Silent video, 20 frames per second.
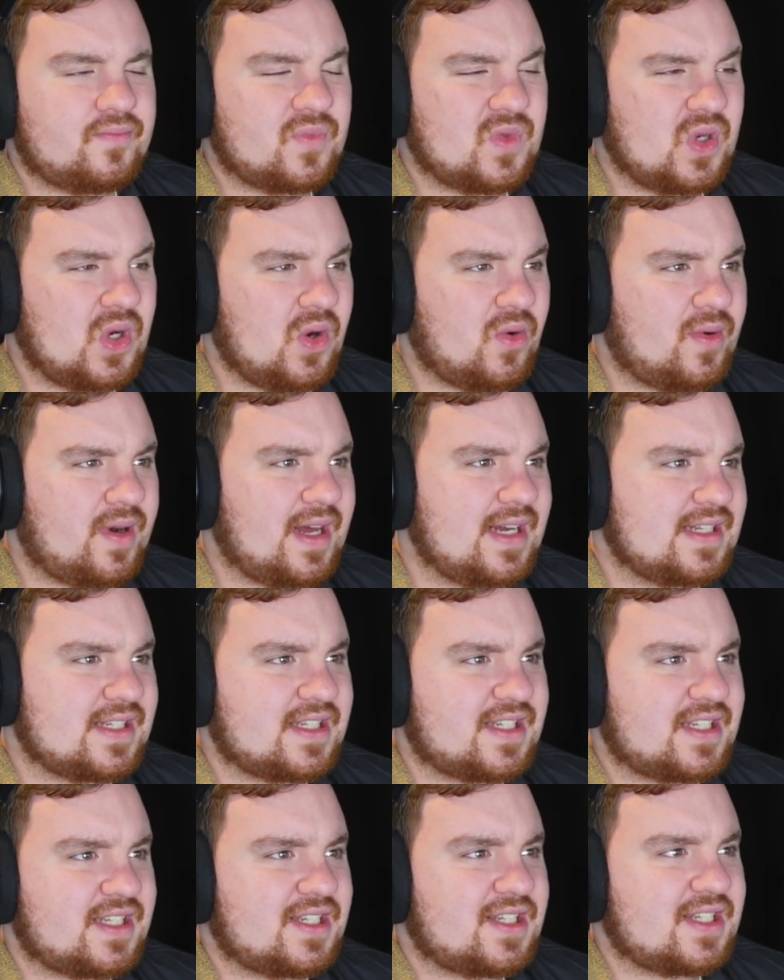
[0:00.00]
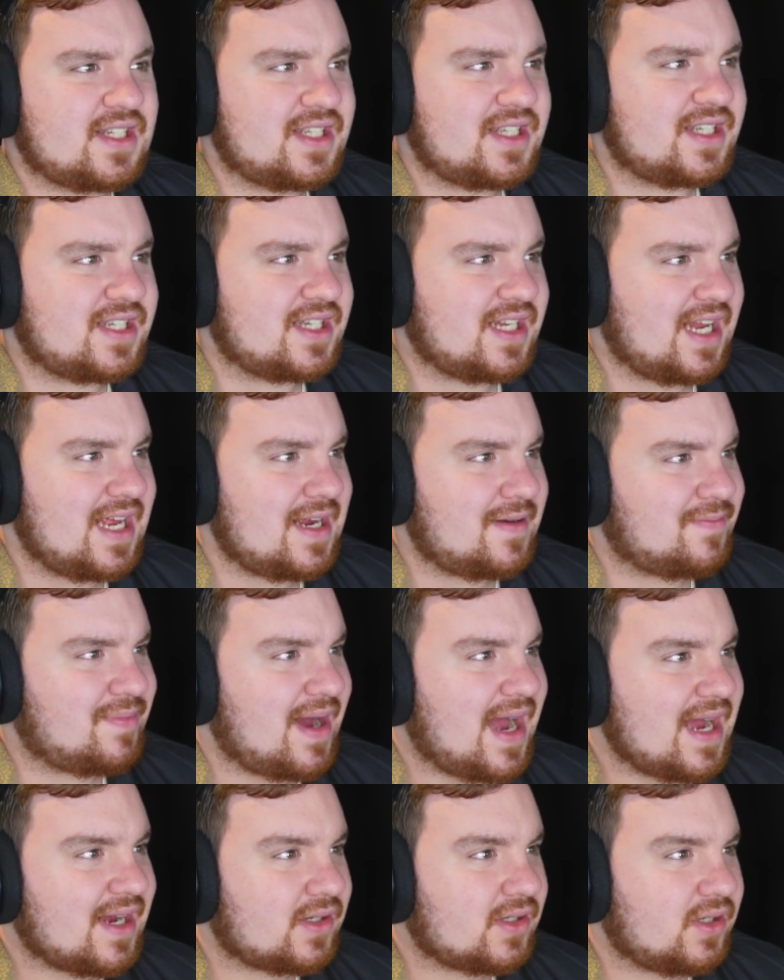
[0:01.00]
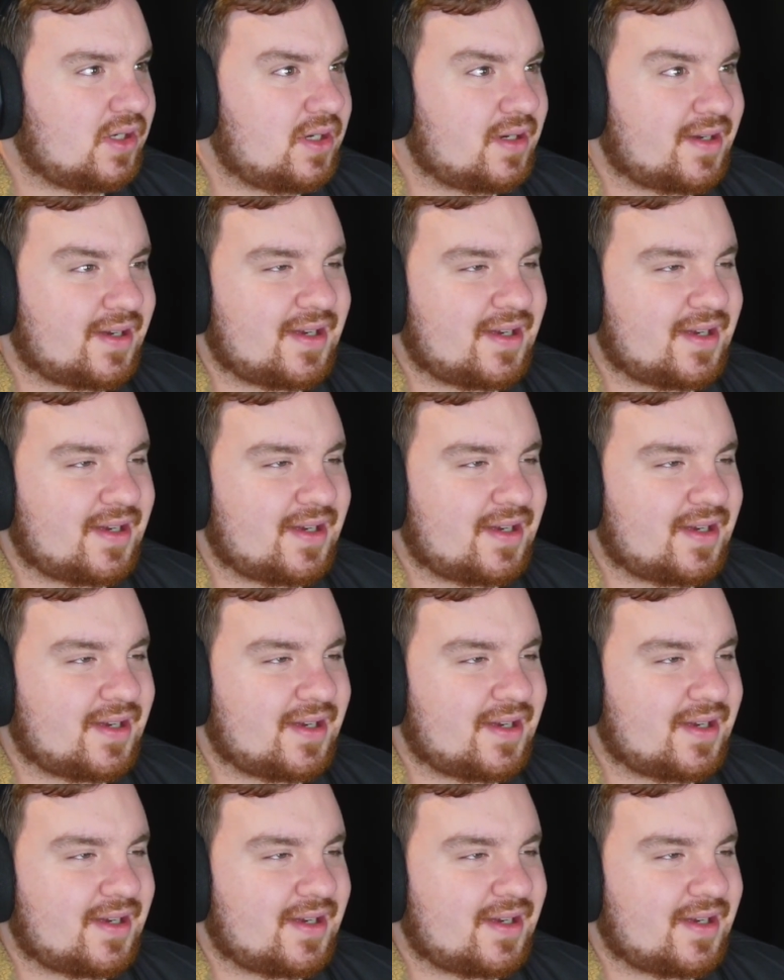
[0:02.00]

Oh, that slick back look.